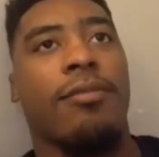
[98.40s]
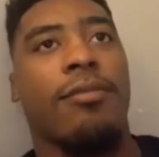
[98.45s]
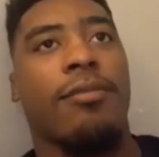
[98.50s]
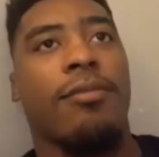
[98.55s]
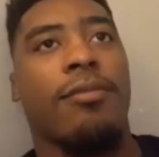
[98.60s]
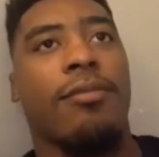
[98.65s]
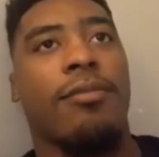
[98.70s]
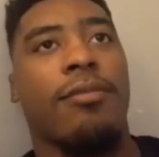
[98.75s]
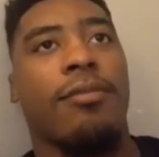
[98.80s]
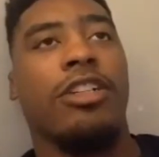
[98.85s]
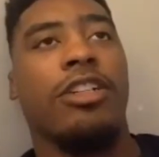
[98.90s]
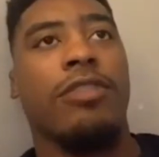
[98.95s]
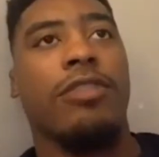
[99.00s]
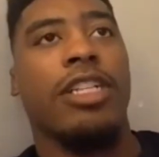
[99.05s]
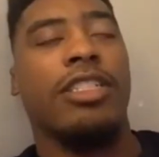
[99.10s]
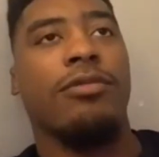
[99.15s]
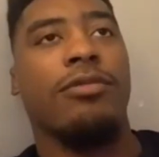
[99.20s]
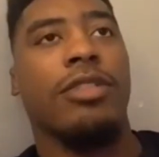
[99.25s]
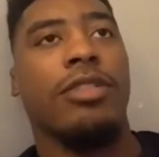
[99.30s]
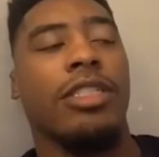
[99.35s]
year of wrestling
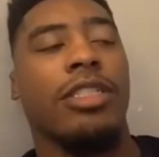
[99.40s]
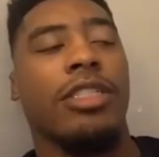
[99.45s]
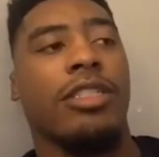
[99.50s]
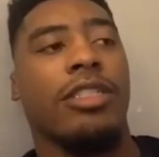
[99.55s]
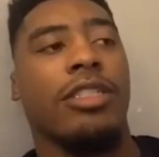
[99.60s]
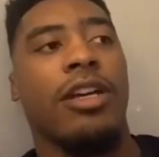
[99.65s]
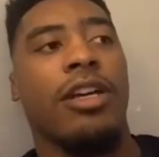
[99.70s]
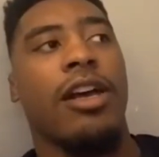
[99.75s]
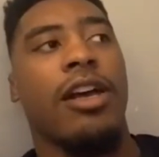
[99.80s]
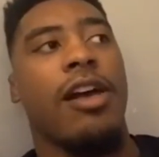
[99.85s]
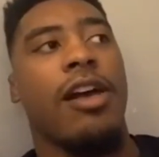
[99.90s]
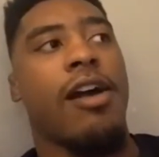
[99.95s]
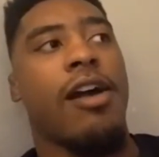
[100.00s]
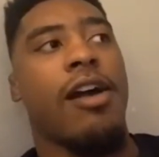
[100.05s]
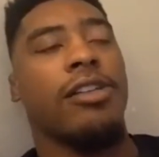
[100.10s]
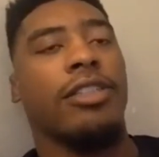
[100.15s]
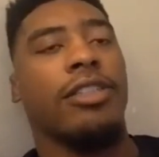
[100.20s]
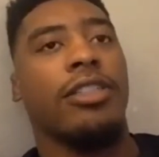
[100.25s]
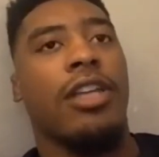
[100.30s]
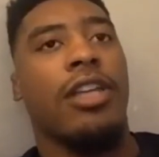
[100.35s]
was at
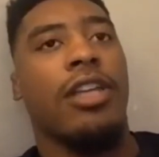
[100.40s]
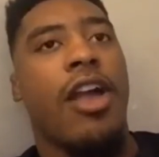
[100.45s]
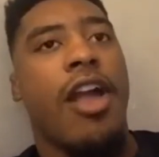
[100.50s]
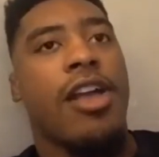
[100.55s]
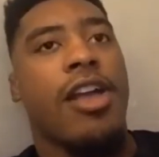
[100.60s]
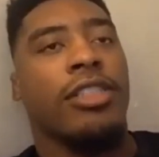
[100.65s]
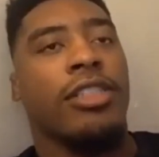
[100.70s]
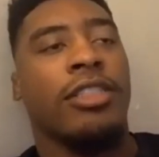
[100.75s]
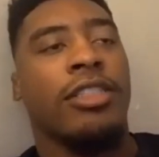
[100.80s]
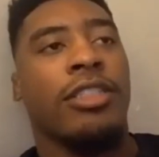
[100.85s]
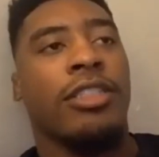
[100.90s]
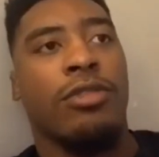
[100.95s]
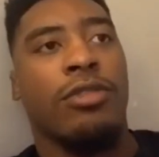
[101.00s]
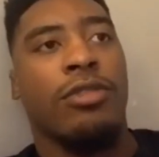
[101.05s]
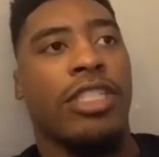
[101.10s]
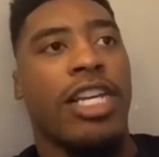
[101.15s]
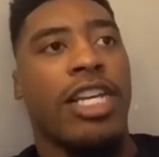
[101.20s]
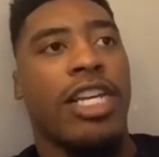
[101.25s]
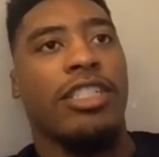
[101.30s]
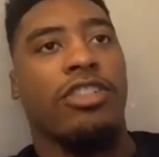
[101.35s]

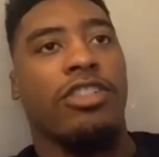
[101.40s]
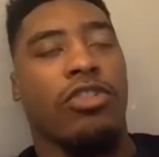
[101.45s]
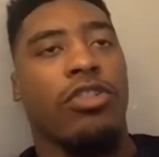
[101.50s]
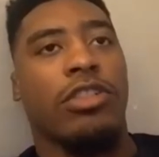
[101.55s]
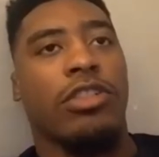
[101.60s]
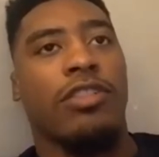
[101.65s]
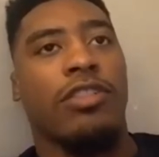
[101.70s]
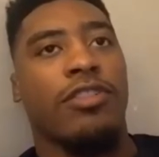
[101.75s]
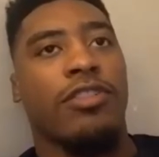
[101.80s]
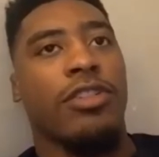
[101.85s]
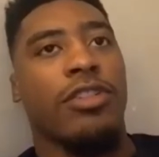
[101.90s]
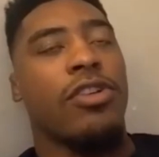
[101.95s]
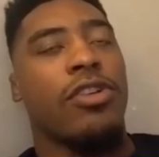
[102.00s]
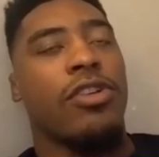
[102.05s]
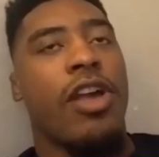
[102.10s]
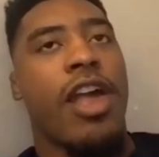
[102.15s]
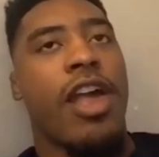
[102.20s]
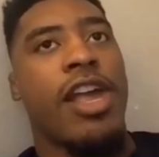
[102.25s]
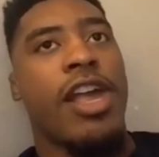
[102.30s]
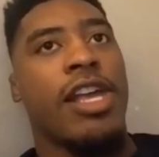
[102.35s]
Strongsville,
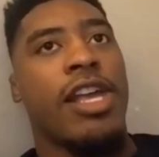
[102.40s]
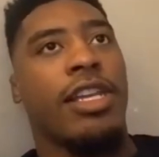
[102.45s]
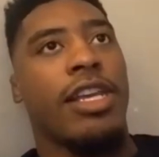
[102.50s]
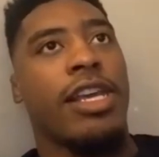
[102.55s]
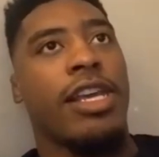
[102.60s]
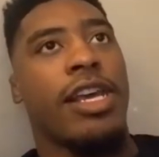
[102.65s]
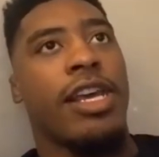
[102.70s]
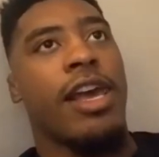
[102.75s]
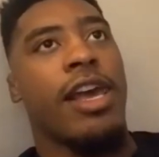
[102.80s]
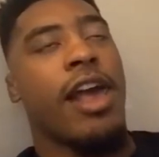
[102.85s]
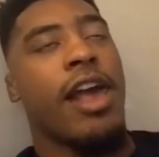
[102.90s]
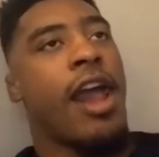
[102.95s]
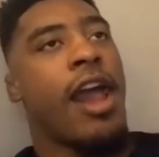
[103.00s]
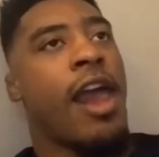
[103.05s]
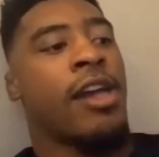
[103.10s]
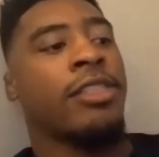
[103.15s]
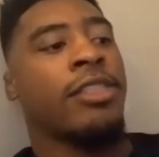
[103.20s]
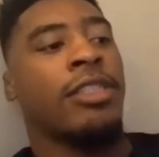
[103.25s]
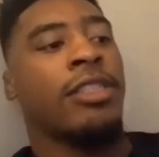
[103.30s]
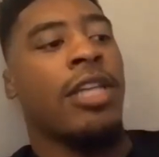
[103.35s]
and then
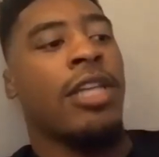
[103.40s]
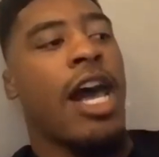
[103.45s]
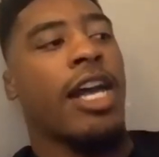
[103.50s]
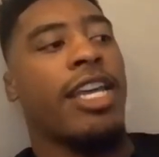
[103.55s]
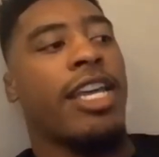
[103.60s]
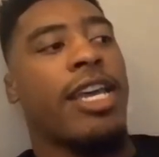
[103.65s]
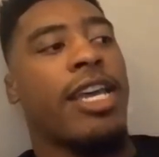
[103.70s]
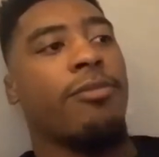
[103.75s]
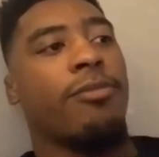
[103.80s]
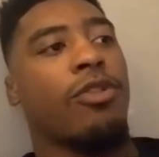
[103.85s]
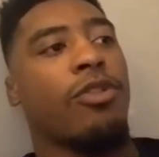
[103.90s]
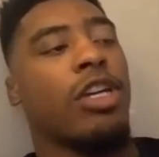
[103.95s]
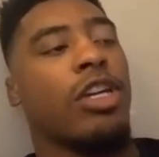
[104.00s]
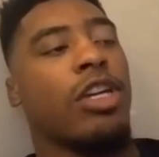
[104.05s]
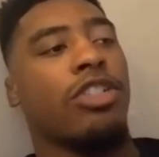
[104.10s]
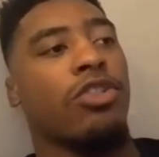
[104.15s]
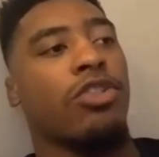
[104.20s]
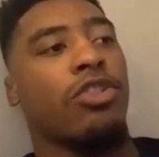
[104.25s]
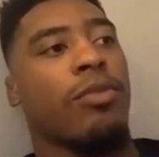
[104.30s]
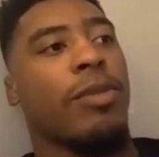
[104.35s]
I came to West Shore
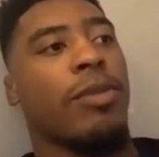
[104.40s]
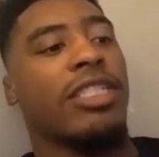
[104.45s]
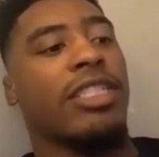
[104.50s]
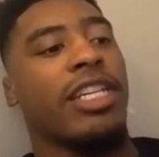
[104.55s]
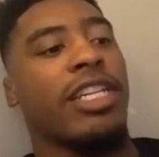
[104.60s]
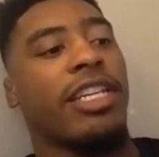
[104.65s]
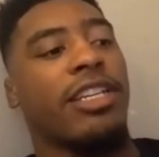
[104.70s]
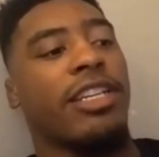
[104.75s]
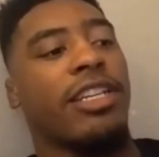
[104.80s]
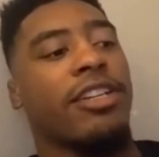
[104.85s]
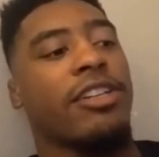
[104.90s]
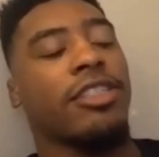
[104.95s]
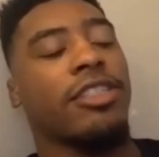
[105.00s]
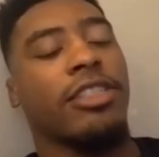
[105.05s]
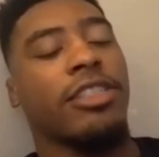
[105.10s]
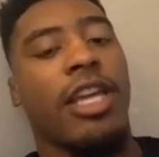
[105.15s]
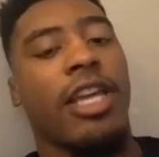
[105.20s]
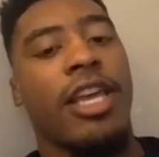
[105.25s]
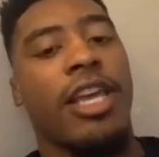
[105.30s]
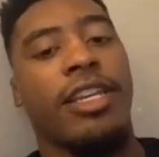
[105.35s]
my second year, and
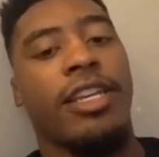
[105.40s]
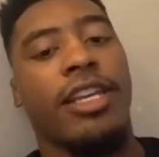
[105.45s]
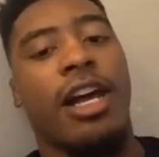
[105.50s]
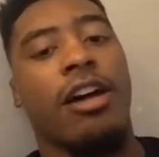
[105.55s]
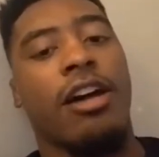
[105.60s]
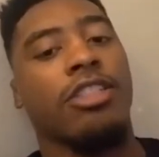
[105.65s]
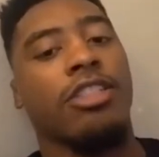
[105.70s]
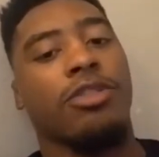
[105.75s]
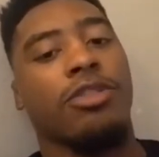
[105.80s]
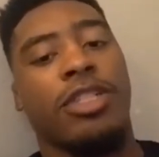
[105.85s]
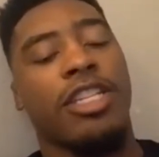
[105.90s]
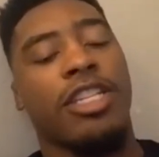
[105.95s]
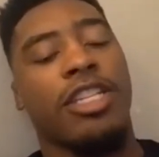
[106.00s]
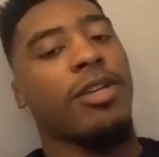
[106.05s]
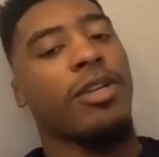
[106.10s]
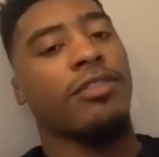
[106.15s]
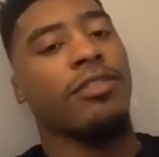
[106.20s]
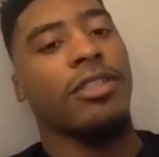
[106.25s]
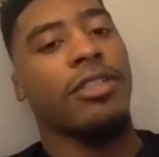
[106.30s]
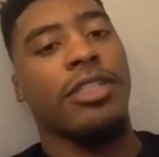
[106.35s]
then I was with them ever
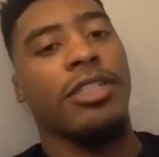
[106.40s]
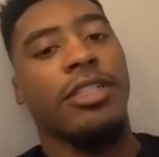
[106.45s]
since.